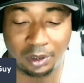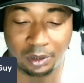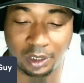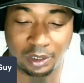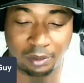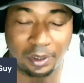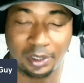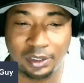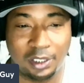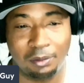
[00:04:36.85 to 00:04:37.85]
Don't get it
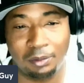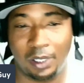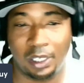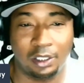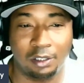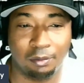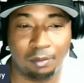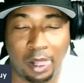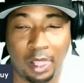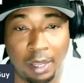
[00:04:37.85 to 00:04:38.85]
messed up, bro. I love them,
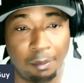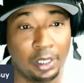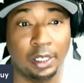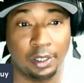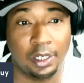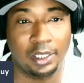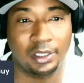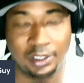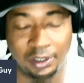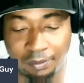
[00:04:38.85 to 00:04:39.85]
but they're not
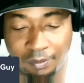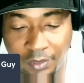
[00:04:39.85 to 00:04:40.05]
cheap.